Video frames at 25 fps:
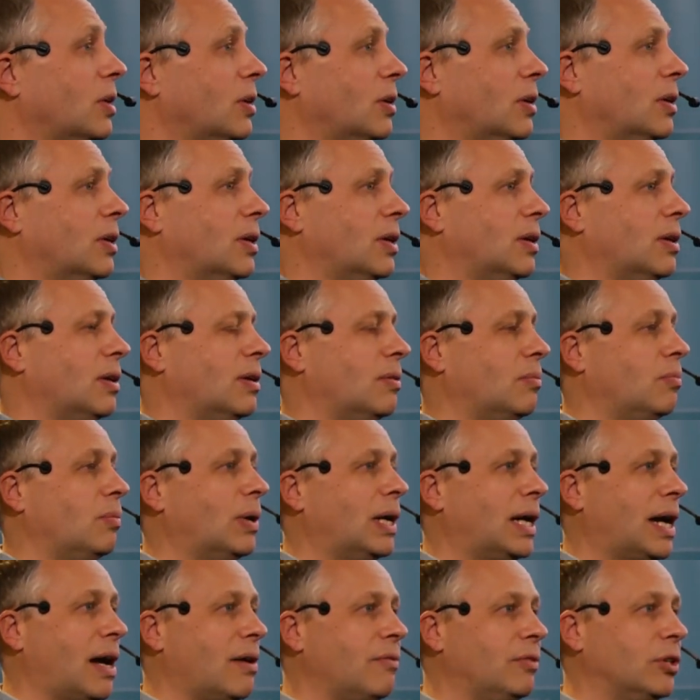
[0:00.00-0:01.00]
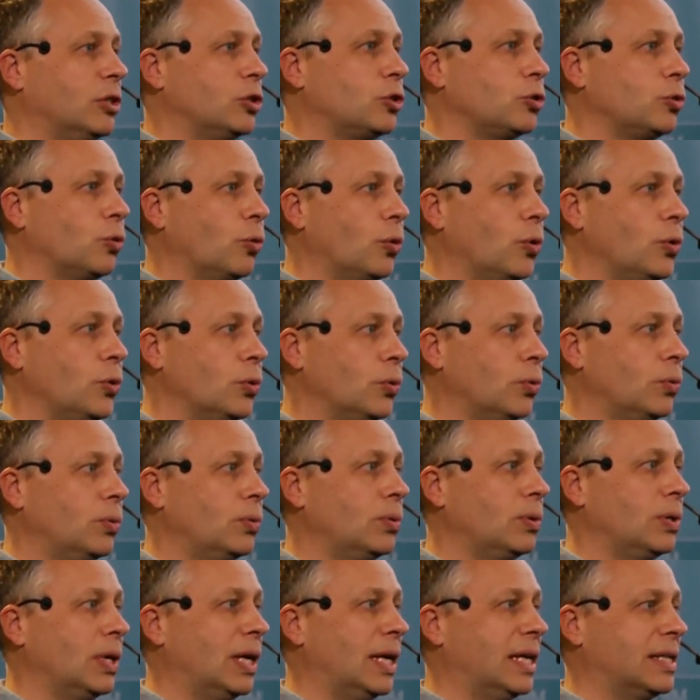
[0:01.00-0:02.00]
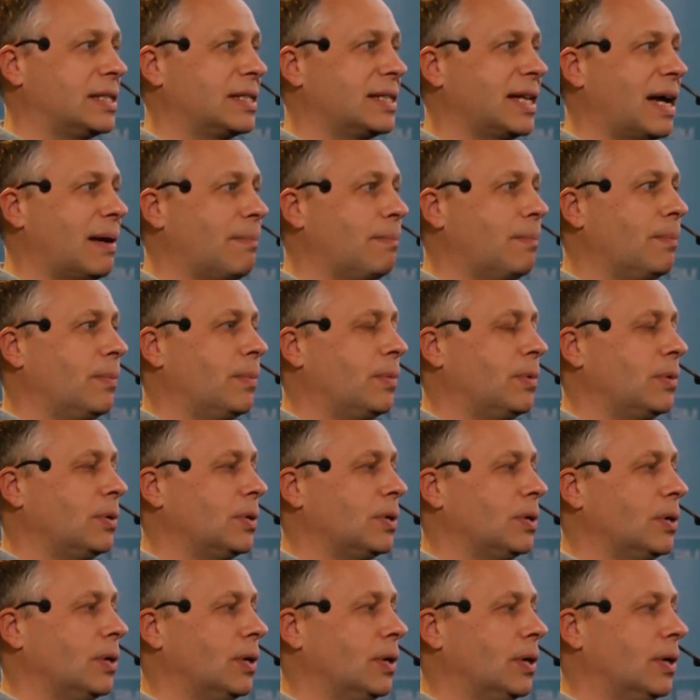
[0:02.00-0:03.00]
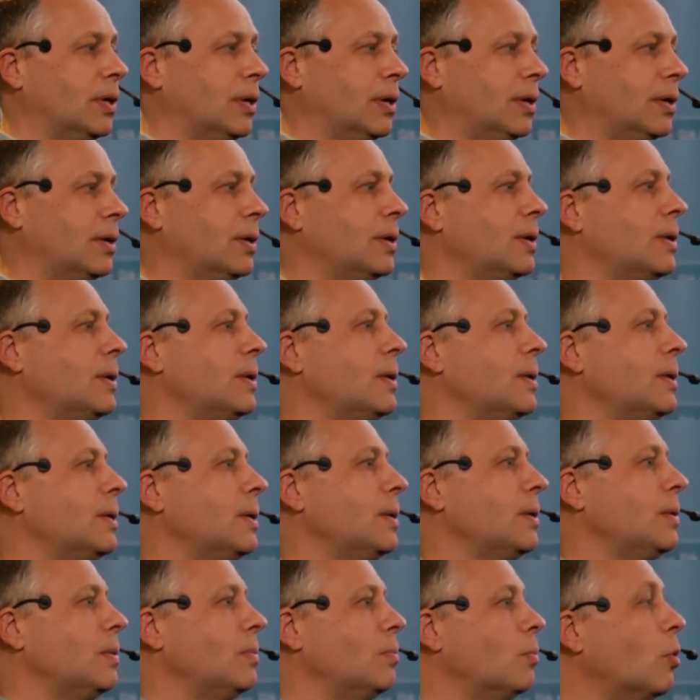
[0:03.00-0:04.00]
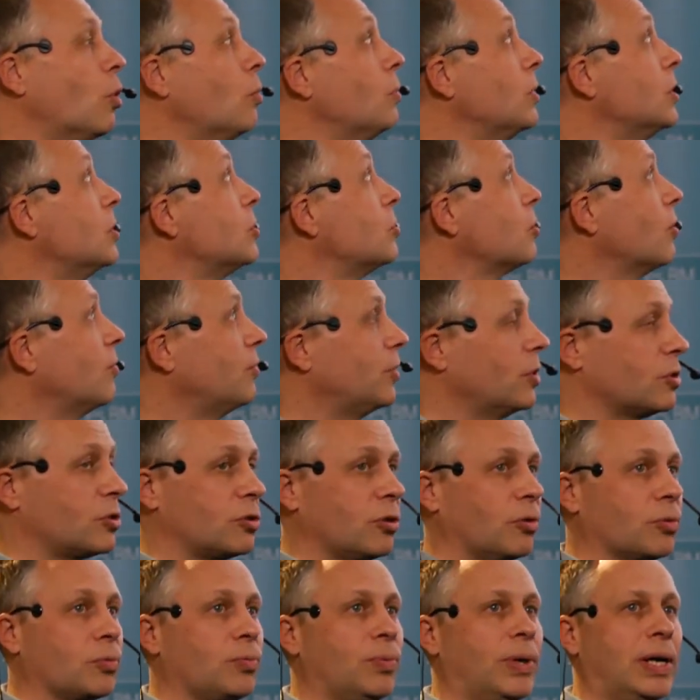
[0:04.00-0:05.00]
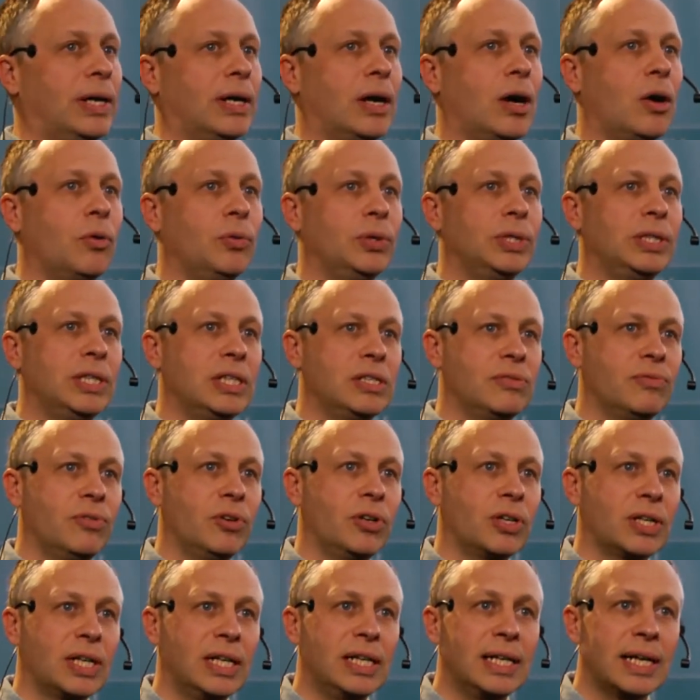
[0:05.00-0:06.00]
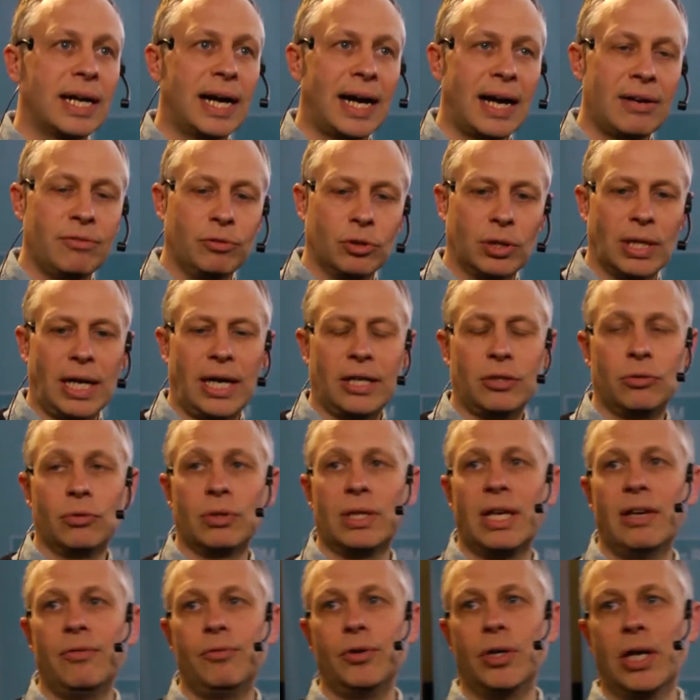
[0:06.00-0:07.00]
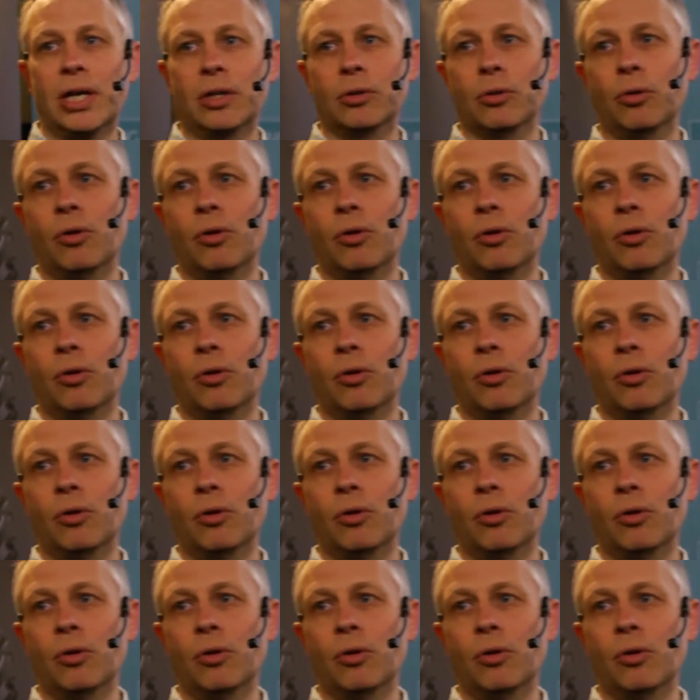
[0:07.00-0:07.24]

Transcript: where I will show you some moments of the software, how it is working, I would like to give you an